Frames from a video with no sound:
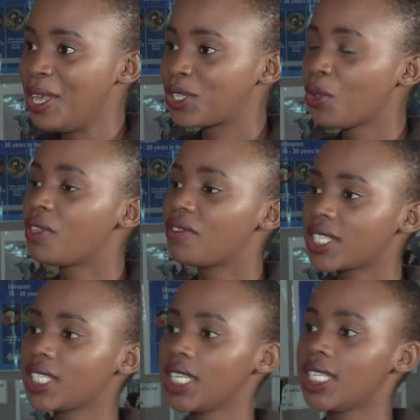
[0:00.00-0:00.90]
So the
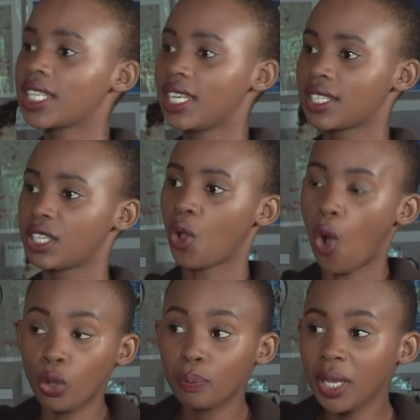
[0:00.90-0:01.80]
visitors, is it
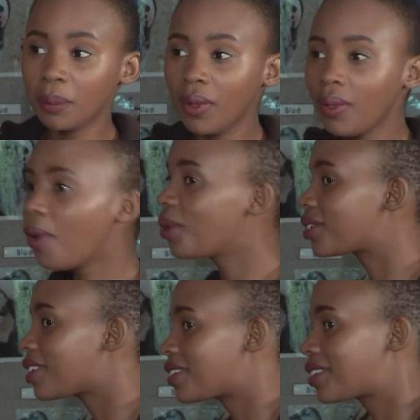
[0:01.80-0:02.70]
all people or
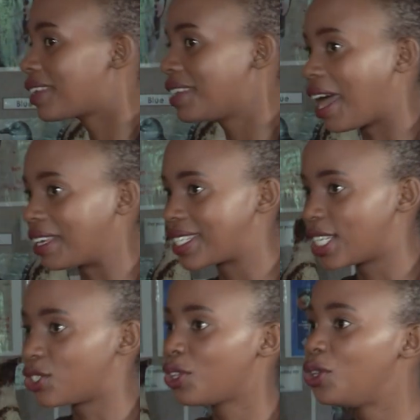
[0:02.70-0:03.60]
just
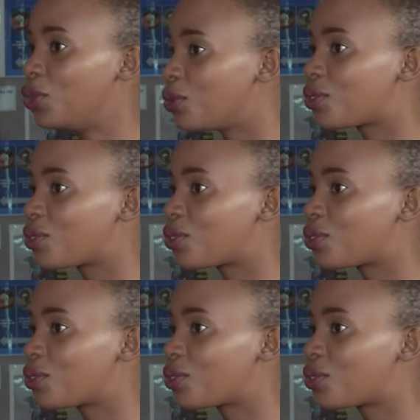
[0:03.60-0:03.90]
youngsters, the youth?